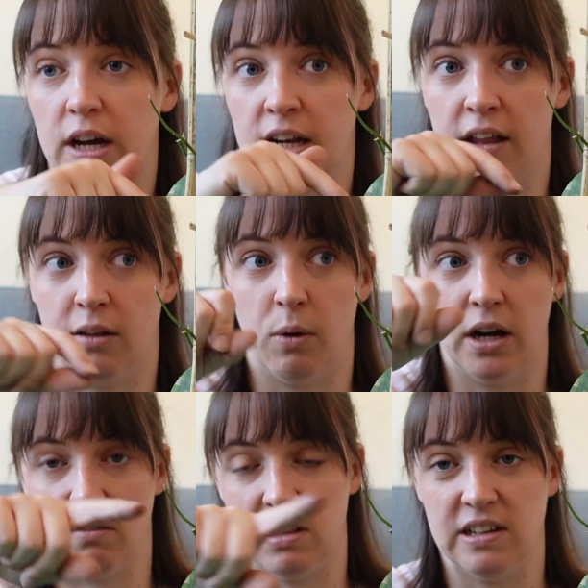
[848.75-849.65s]
another one
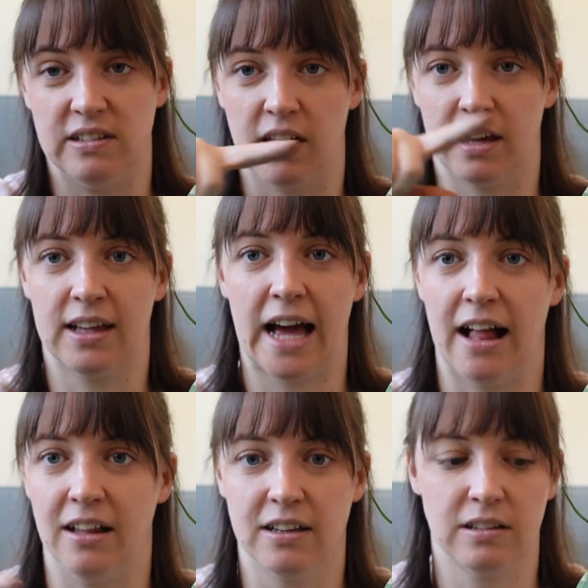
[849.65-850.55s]
of these like
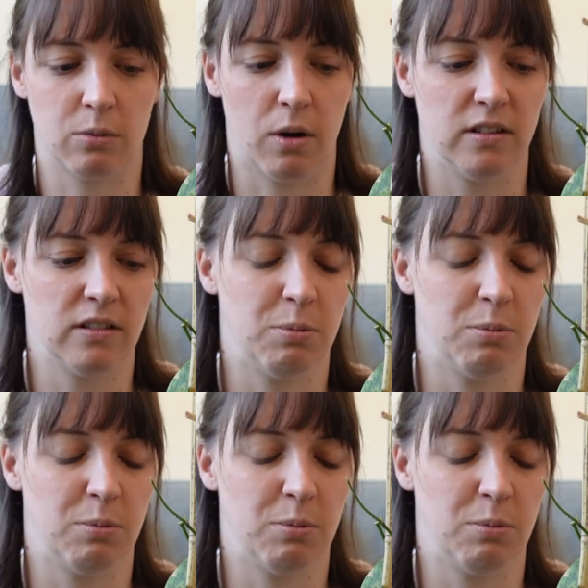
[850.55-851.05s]
calyx ones,